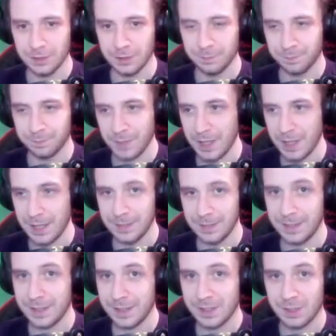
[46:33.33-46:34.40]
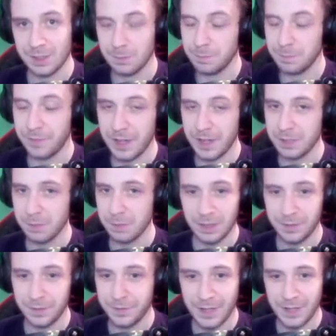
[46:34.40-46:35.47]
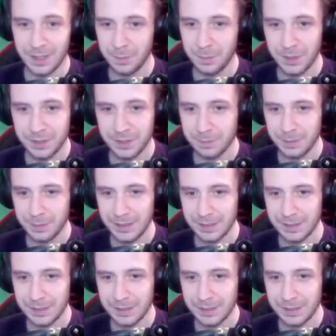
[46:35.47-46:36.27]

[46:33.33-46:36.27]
And that's phase 1 of the final boss completed.